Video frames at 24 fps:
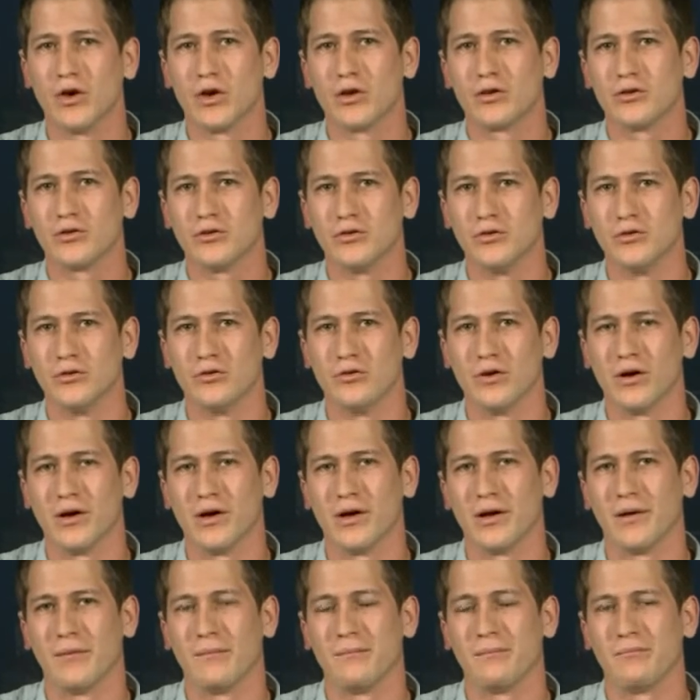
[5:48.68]

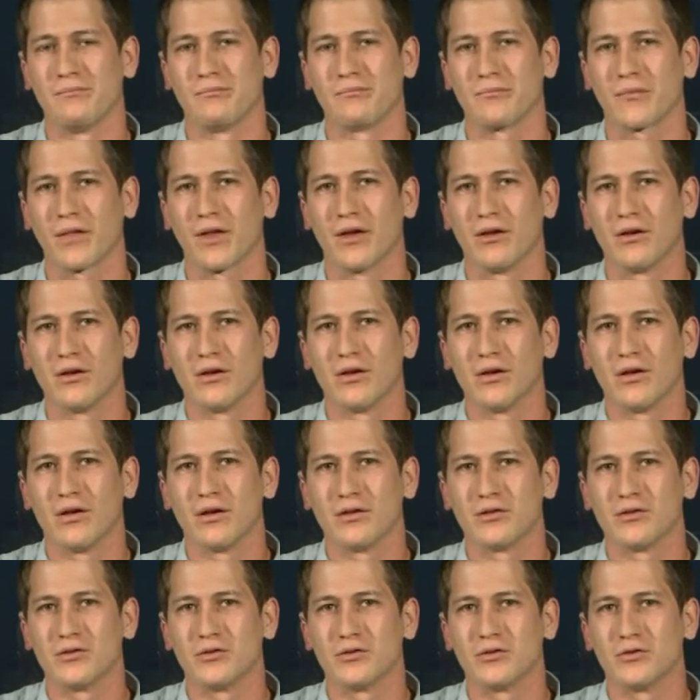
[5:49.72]

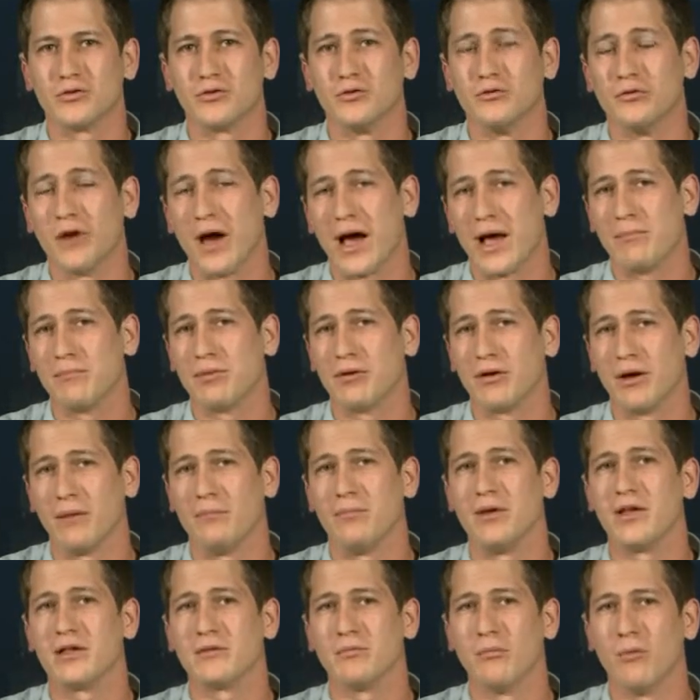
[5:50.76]
to ripe a
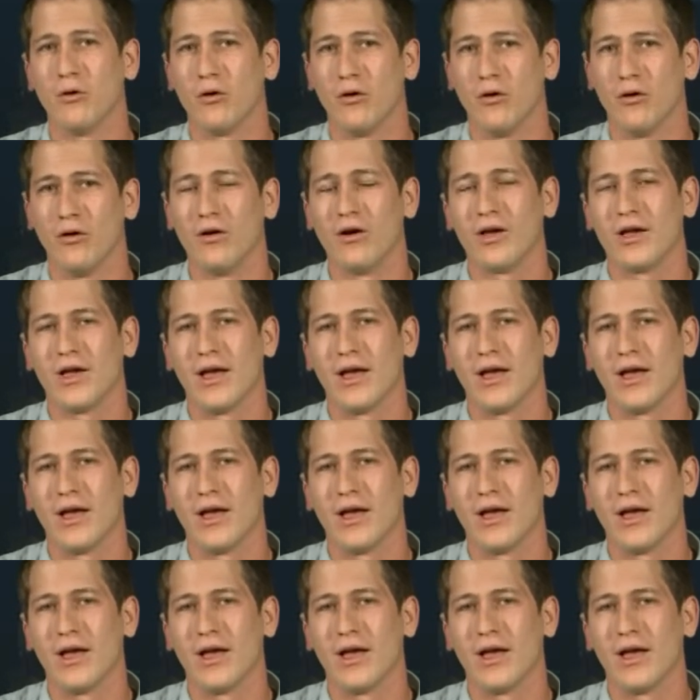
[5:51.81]
bit more.